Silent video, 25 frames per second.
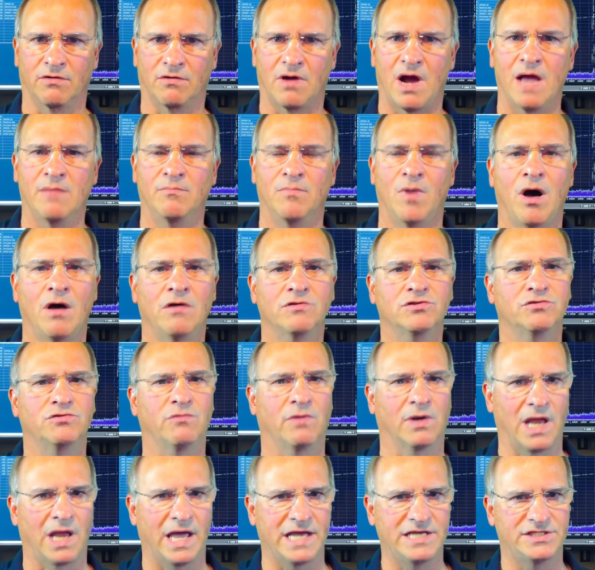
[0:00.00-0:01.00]
I'm also a
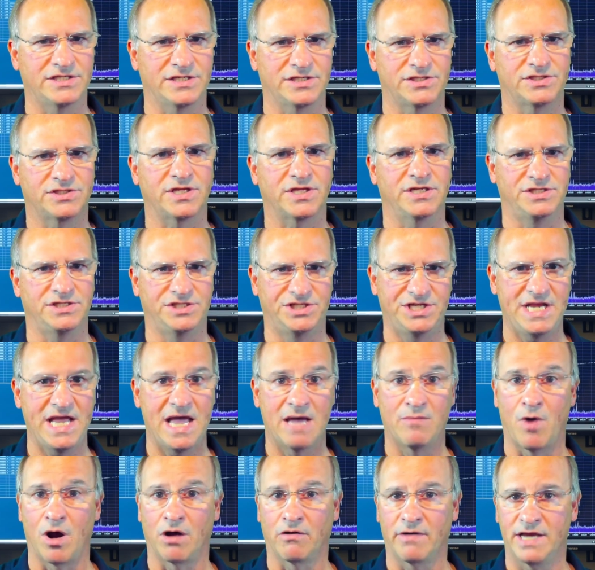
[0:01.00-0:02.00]
licensed
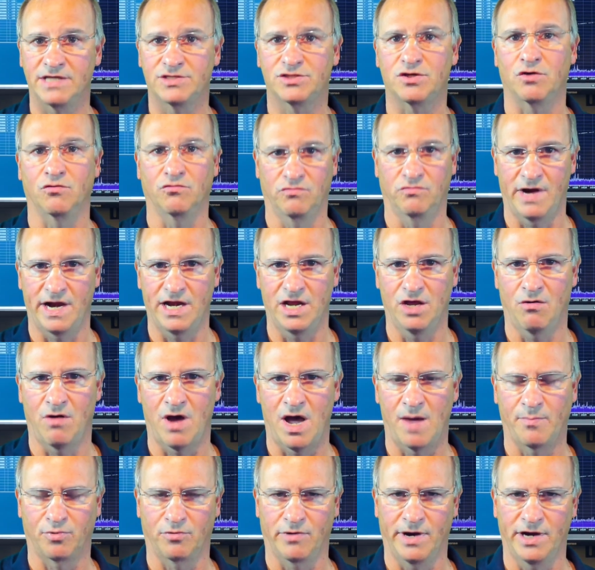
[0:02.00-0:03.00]
GMRS radio
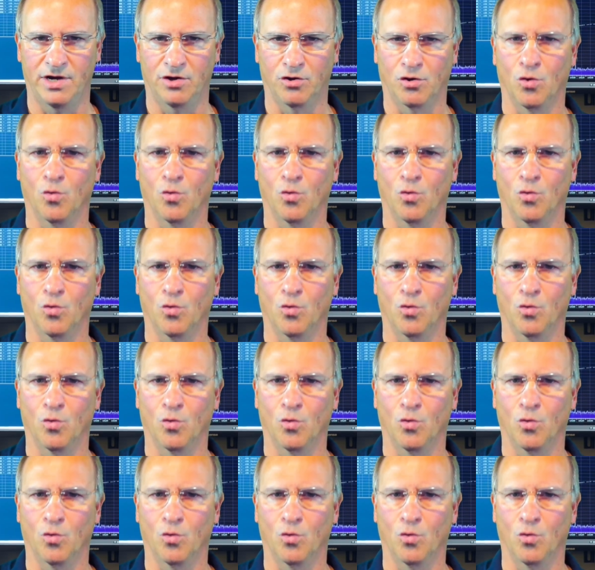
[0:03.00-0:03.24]
operator,